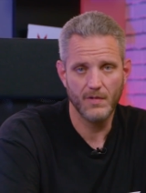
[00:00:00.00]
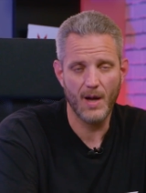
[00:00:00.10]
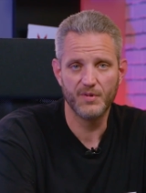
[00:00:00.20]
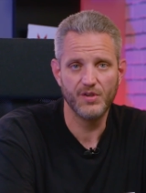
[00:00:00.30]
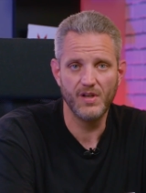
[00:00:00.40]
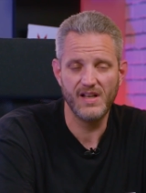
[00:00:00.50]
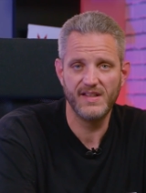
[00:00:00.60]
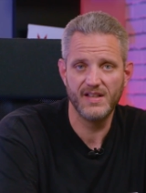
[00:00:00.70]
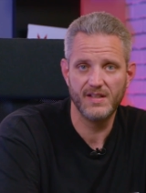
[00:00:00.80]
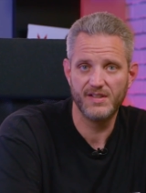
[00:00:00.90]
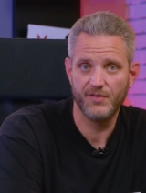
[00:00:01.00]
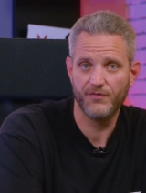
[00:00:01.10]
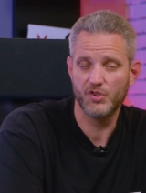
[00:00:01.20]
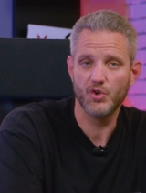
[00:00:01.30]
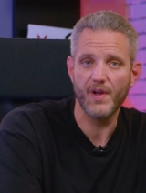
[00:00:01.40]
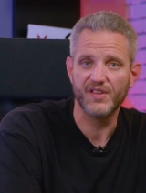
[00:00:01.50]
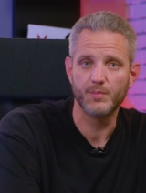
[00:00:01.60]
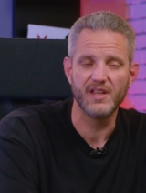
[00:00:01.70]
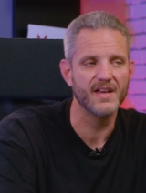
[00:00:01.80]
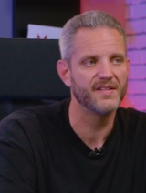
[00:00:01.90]
opportunity to, to, for choice
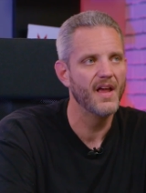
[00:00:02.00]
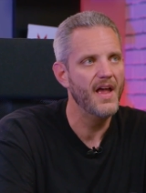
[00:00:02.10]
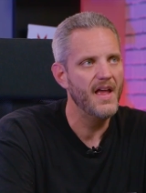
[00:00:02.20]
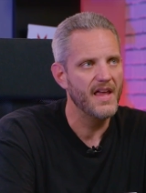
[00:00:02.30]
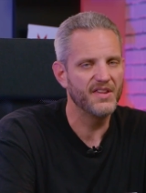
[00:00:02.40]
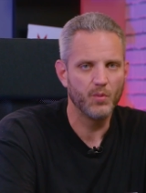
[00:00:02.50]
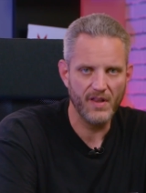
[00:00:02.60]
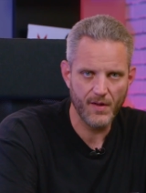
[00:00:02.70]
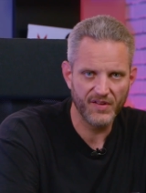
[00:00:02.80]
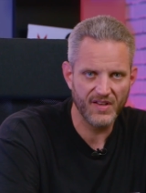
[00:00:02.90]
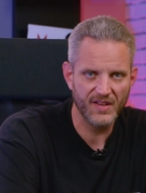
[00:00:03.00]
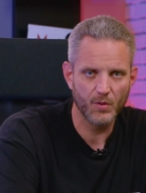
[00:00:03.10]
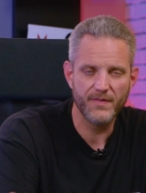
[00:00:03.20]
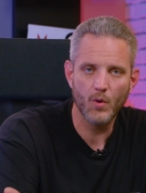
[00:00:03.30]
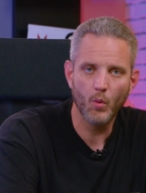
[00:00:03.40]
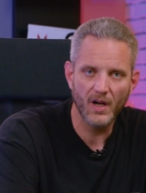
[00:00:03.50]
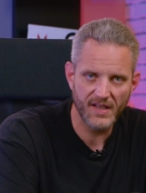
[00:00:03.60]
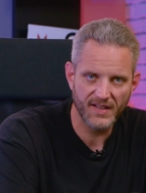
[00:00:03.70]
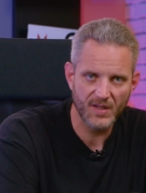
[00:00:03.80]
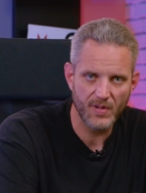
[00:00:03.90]
because it's one of those things where if you
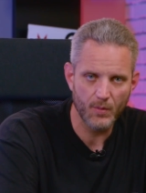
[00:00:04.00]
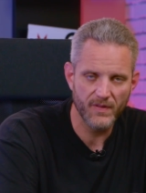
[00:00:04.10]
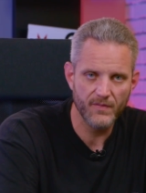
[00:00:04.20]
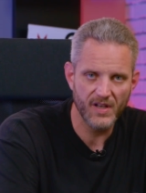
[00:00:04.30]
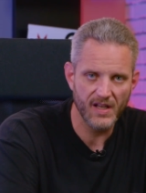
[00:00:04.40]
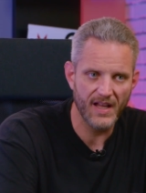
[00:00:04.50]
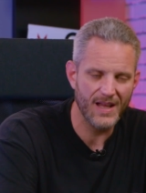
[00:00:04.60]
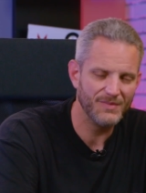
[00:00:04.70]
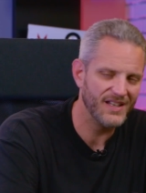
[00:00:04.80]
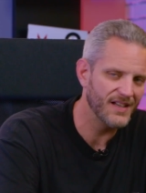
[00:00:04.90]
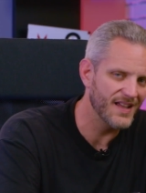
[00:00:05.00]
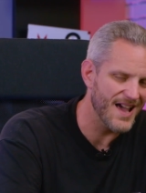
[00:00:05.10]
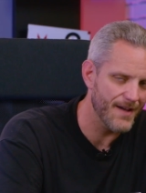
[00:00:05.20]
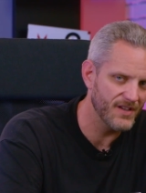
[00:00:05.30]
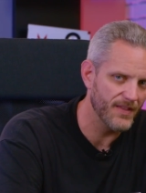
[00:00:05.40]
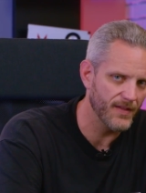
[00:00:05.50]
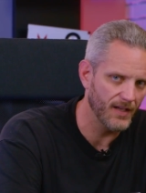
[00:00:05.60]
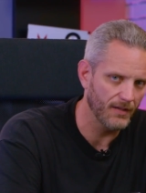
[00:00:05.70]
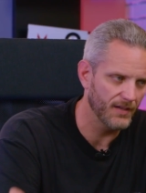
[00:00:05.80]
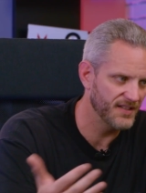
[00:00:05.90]
wanted to compete with NVIDIA, AMD didn't have
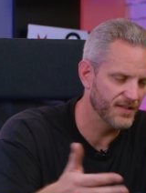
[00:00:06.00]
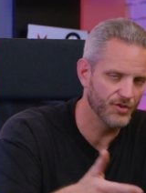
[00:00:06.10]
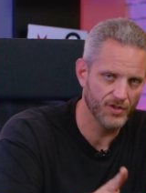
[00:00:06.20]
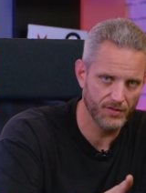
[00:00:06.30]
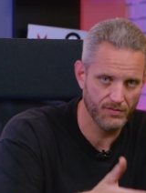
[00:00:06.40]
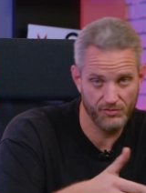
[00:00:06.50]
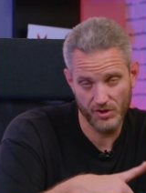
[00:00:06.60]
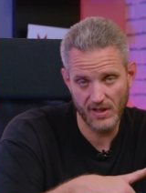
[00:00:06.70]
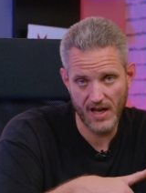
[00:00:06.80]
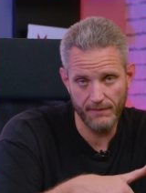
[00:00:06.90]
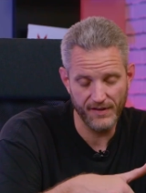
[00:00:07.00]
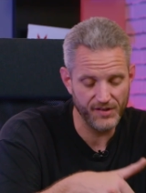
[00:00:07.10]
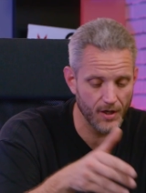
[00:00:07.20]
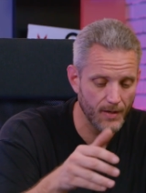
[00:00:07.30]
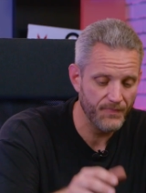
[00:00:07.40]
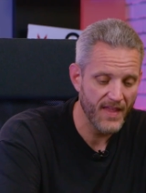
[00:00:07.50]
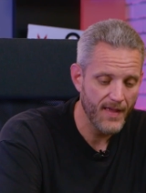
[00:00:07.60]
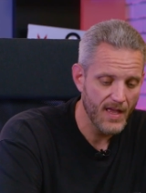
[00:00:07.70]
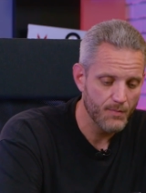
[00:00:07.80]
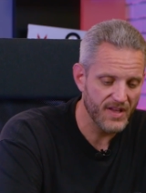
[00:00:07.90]
anything until Ju July of this year
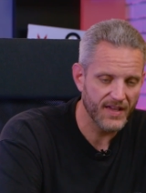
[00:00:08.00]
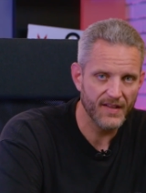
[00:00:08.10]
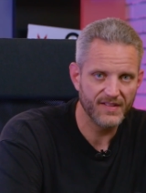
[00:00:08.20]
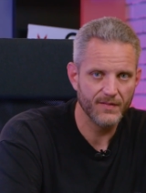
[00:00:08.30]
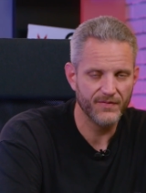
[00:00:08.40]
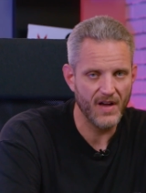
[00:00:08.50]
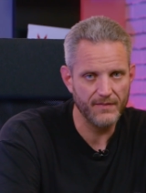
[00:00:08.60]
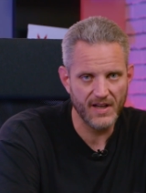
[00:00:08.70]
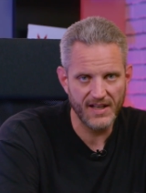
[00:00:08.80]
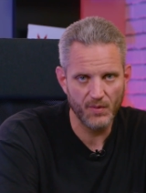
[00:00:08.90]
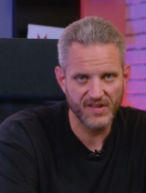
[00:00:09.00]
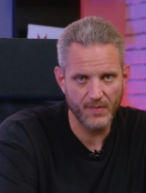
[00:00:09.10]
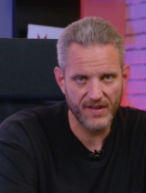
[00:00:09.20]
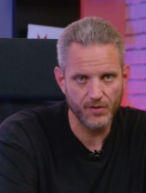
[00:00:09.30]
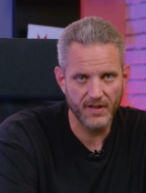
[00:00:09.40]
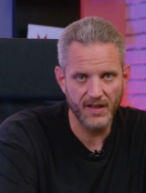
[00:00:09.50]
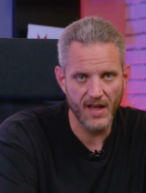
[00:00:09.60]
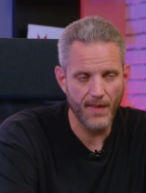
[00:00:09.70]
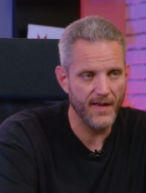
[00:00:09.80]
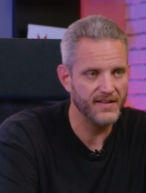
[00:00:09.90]
because 590 was the best you could
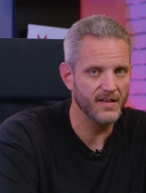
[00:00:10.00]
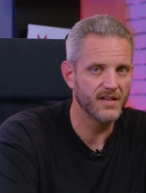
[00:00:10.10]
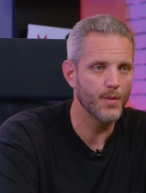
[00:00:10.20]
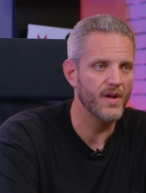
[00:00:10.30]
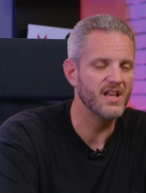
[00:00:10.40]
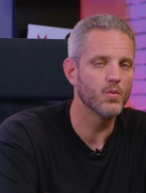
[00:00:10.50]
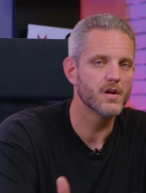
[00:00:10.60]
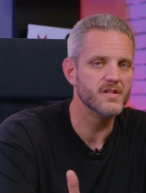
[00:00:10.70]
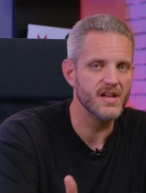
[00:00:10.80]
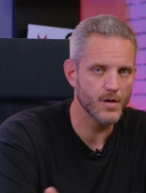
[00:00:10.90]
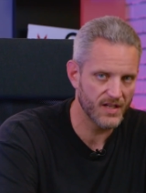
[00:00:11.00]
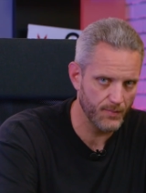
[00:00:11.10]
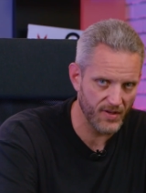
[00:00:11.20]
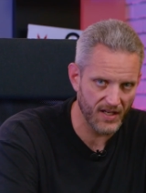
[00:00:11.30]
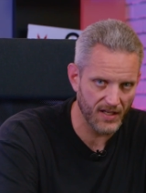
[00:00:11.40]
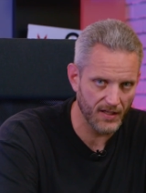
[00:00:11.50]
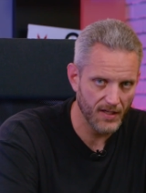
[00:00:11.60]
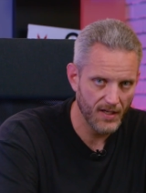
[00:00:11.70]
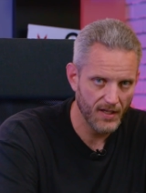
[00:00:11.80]
get, and that didn't come anywhere near competing